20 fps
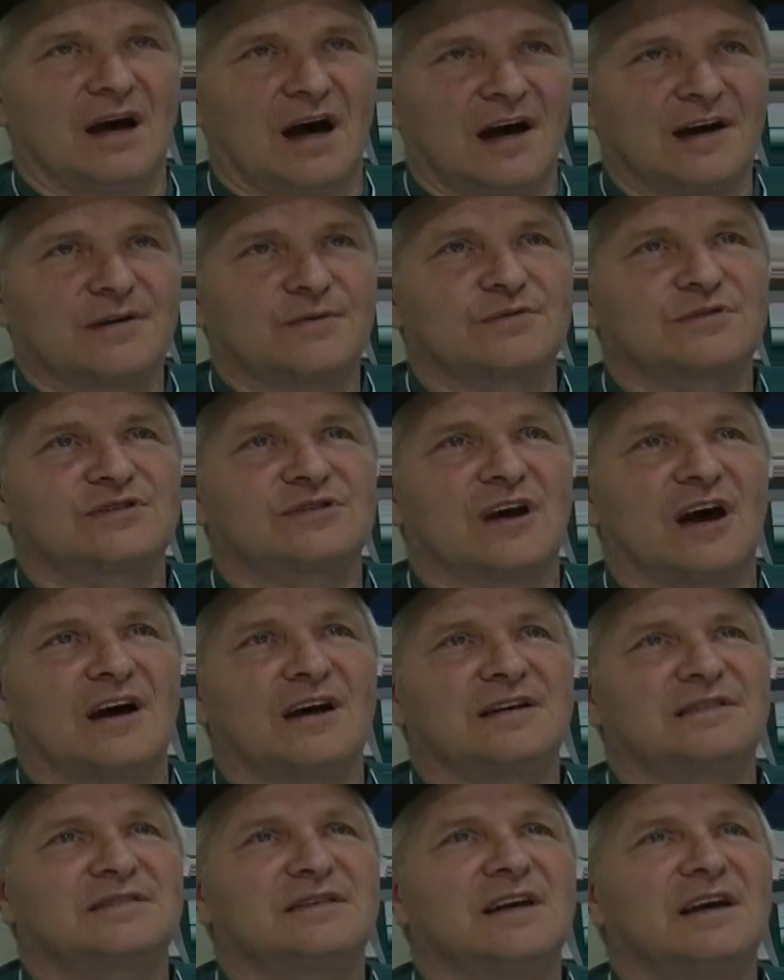
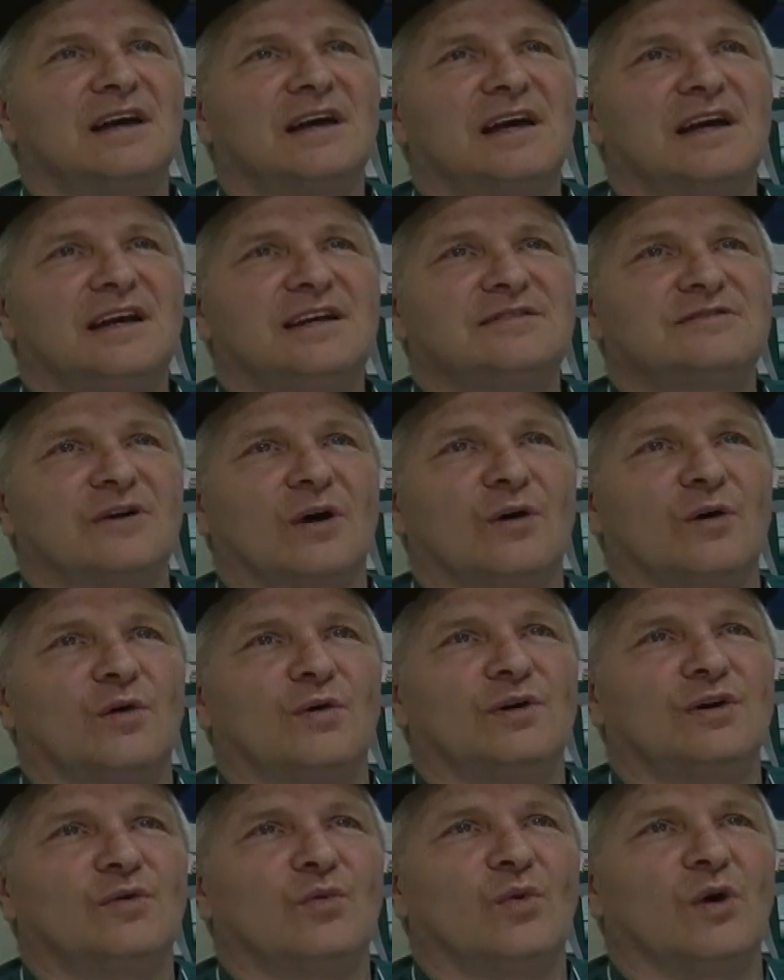Aquasox. He's
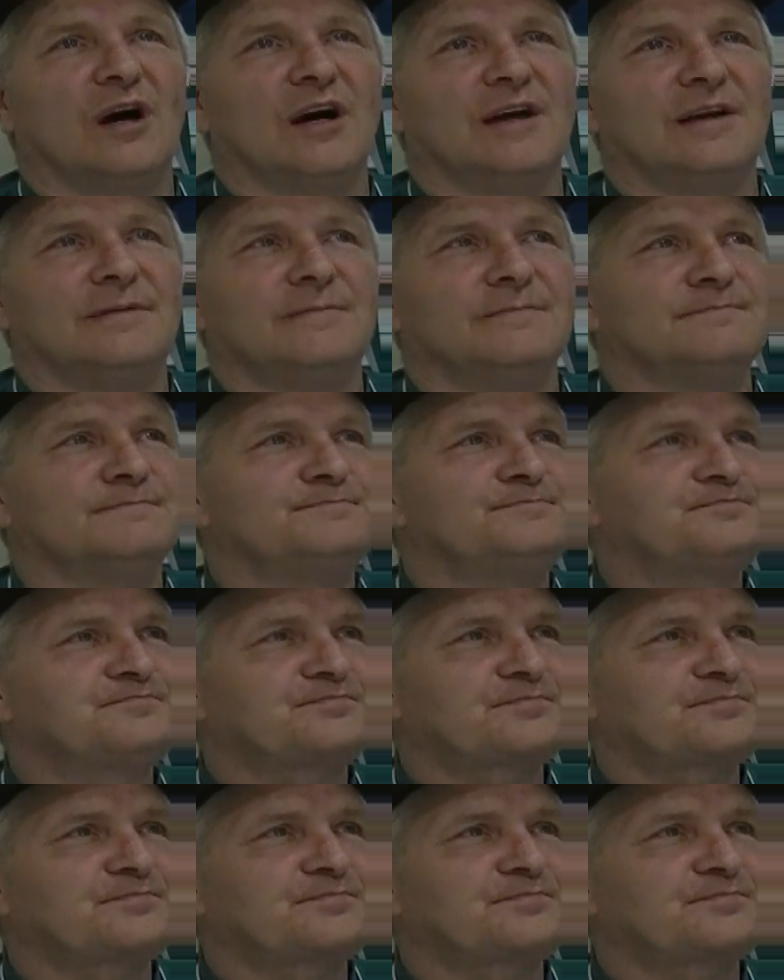0-1.